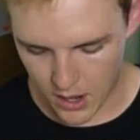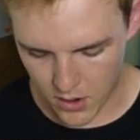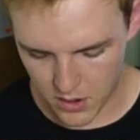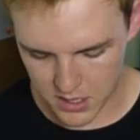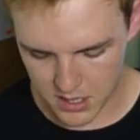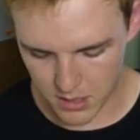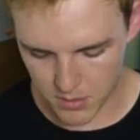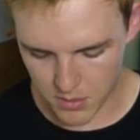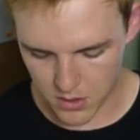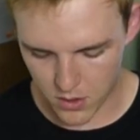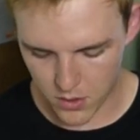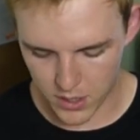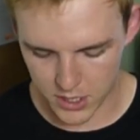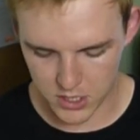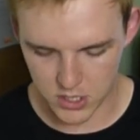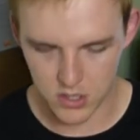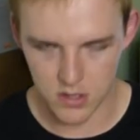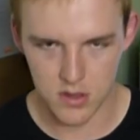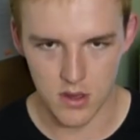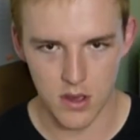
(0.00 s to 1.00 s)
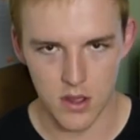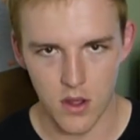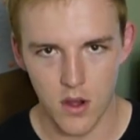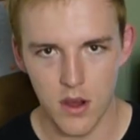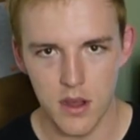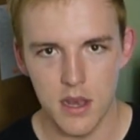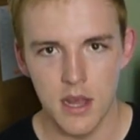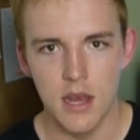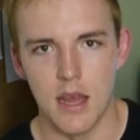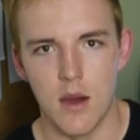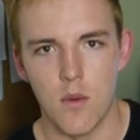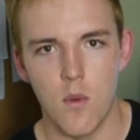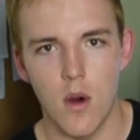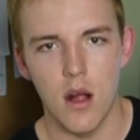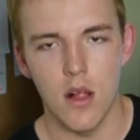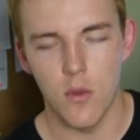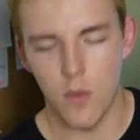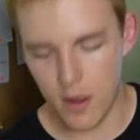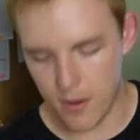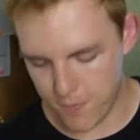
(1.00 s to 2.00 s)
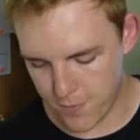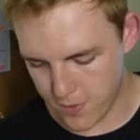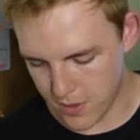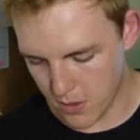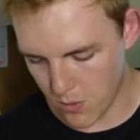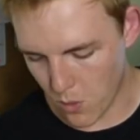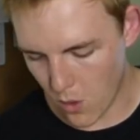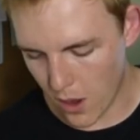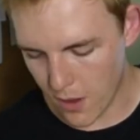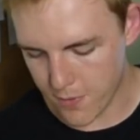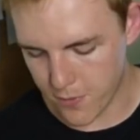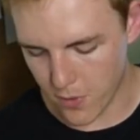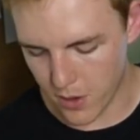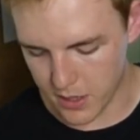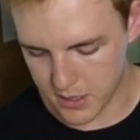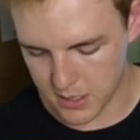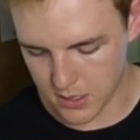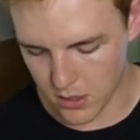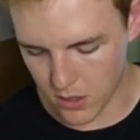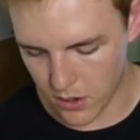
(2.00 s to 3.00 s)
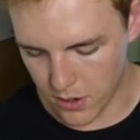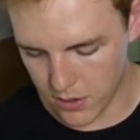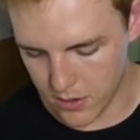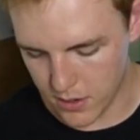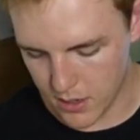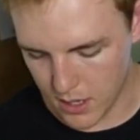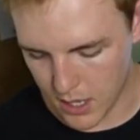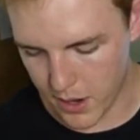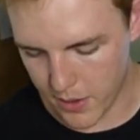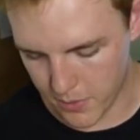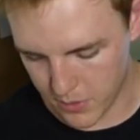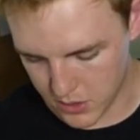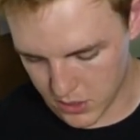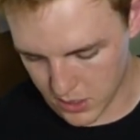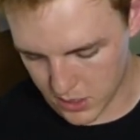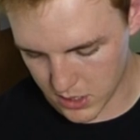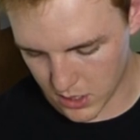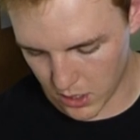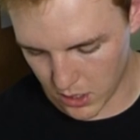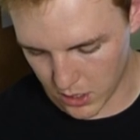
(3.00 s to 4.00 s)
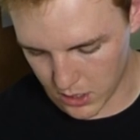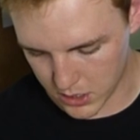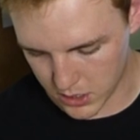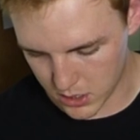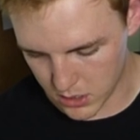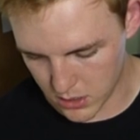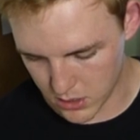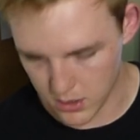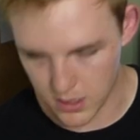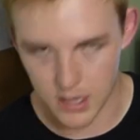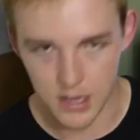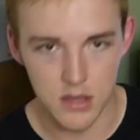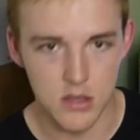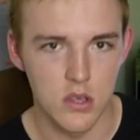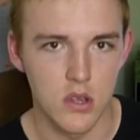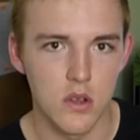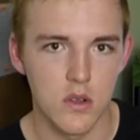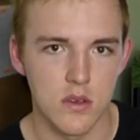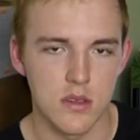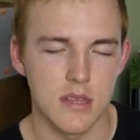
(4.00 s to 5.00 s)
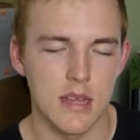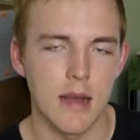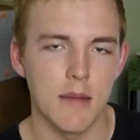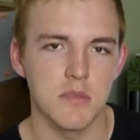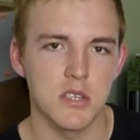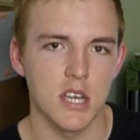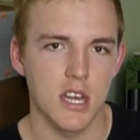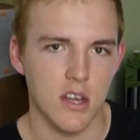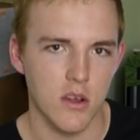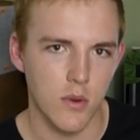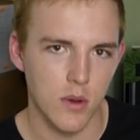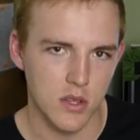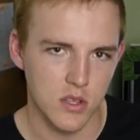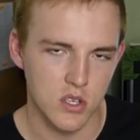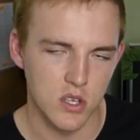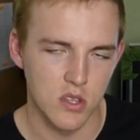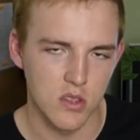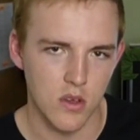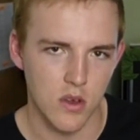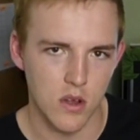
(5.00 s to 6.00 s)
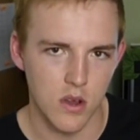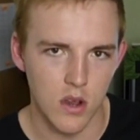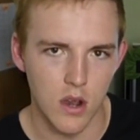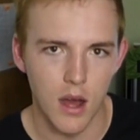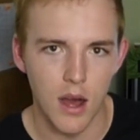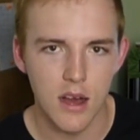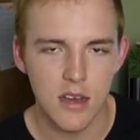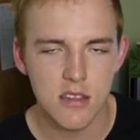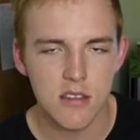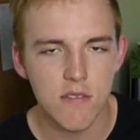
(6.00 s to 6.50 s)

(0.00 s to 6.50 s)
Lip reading: Here are some of the questions I got. Now, while I wait for the Wi-Fi to load, why don't we just go to the two Snapchat questions I got